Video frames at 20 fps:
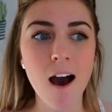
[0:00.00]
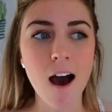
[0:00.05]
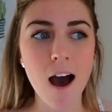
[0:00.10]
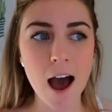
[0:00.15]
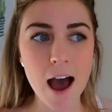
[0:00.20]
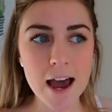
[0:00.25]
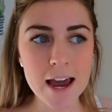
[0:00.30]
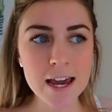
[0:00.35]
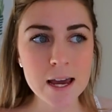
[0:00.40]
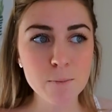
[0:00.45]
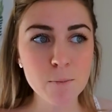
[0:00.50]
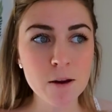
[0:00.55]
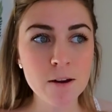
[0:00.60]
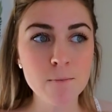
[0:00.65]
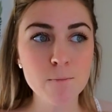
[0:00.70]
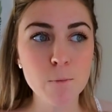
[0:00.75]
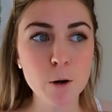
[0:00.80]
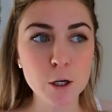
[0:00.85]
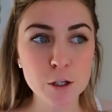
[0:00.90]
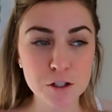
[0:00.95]
I am
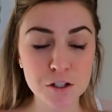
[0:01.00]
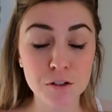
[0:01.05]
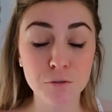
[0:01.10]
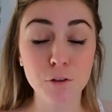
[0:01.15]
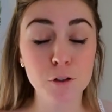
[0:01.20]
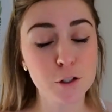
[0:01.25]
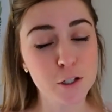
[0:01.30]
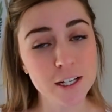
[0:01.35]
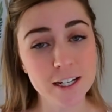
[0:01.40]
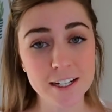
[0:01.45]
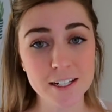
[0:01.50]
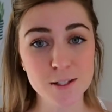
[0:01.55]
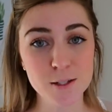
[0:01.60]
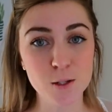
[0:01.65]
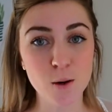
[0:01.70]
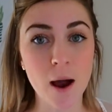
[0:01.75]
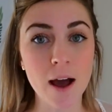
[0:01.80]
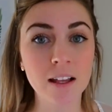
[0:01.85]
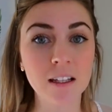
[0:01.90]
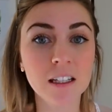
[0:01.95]
a person of routine.
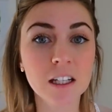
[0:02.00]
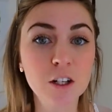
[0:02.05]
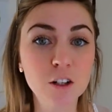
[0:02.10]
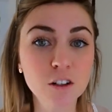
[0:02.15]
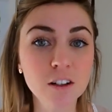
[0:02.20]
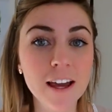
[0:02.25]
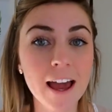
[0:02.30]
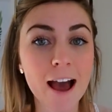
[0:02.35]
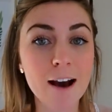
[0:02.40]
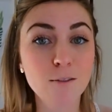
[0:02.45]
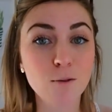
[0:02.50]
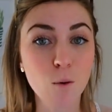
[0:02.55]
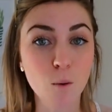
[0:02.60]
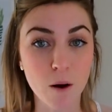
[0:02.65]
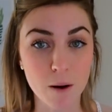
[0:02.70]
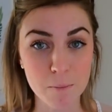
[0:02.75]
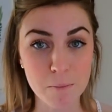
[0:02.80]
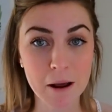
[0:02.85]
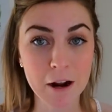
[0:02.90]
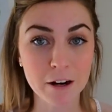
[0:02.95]
So I literally have
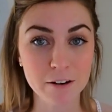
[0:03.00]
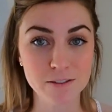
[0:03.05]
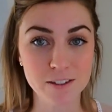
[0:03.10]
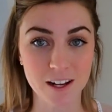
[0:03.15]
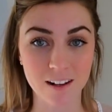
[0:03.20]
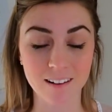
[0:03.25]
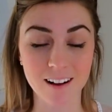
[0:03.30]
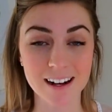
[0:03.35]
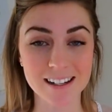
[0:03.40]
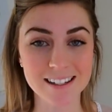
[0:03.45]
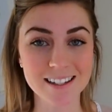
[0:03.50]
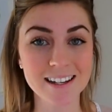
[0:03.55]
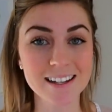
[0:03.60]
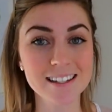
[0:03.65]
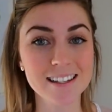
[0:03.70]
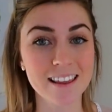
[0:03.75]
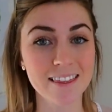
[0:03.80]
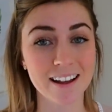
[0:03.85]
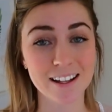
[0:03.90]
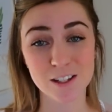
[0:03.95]
one pair of
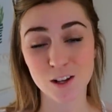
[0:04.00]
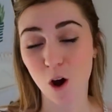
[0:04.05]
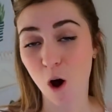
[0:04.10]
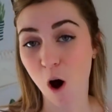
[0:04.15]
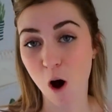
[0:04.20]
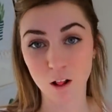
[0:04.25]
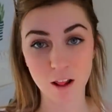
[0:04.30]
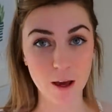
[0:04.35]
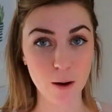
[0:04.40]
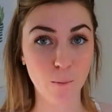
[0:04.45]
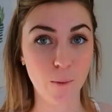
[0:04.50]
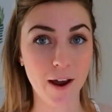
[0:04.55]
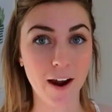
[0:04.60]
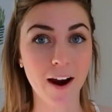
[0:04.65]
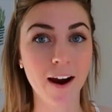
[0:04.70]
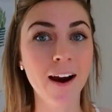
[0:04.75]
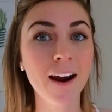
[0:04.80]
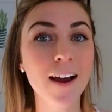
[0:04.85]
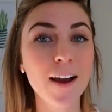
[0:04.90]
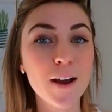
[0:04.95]
sunglasses and that's all I
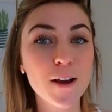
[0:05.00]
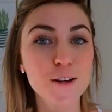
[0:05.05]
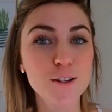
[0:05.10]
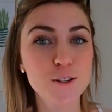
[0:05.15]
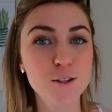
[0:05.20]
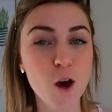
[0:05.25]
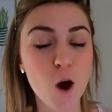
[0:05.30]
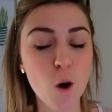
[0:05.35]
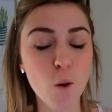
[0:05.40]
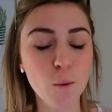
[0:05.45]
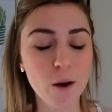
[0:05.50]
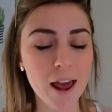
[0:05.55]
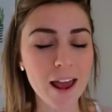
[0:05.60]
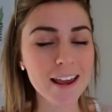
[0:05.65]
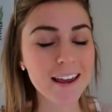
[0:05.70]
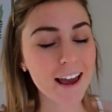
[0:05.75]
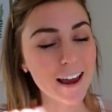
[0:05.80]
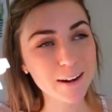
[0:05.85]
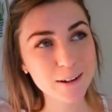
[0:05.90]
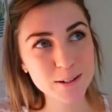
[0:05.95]
wear. So when
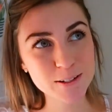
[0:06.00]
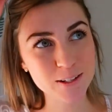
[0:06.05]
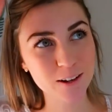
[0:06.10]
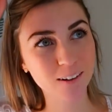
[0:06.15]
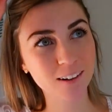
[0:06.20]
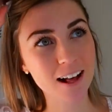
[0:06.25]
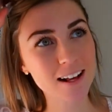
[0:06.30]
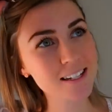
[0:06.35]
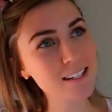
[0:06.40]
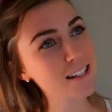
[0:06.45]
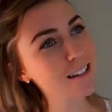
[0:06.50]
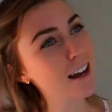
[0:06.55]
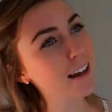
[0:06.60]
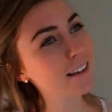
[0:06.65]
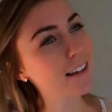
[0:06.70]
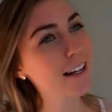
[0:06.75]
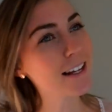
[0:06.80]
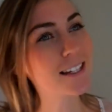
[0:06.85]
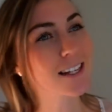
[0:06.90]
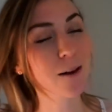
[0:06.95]
I get any sunglasses
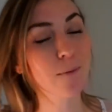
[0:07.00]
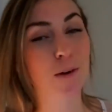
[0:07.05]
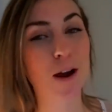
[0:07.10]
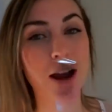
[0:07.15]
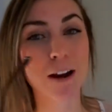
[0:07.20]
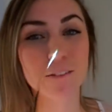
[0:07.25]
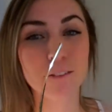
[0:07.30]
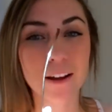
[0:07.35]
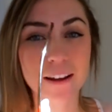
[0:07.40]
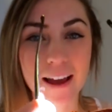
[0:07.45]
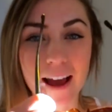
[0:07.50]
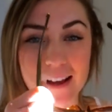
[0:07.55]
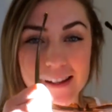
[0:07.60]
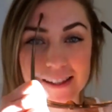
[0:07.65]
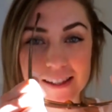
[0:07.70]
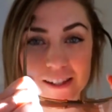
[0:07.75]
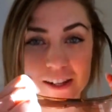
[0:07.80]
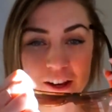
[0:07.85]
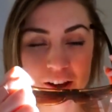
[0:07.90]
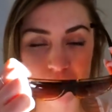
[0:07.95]
like these, I'm kind of like
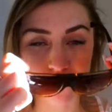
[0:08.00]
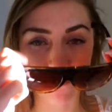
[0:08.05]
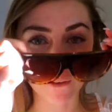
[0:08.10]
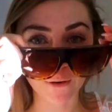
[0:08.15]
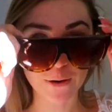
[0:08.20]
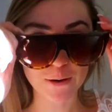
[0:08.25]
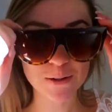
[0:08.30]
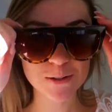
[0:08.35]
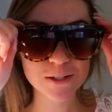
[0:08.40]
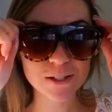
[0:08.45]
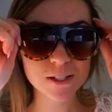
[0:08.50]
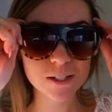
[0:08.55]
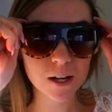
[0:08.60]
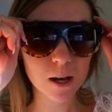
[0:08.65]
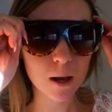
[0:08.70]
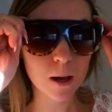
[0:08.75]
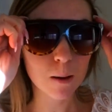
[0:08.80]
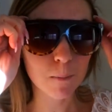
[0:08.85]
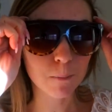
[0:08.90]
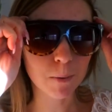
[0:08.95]
hesitant at first.
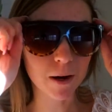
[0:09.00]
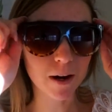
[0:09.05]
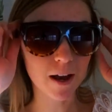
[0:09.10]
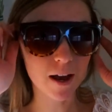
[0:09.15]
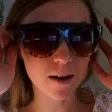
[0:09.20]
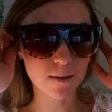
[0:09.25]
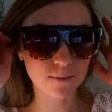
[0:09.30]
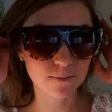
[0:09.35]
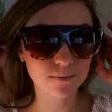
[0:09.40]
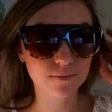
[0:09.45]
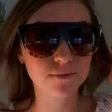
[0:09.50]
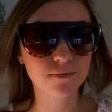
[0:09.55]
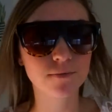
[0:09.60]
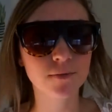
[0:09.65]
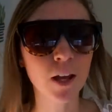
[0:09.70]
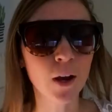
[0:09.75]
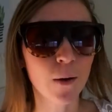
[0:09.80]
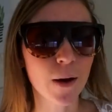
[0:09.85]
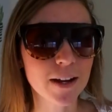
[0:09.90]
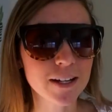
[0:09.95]
But
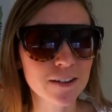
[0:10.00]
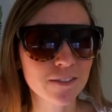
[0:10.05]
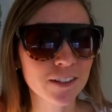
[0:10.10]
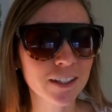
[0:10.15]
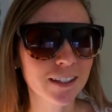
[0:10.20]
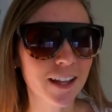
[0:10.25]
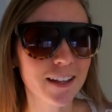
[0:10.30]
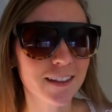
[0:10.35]
no, I definitely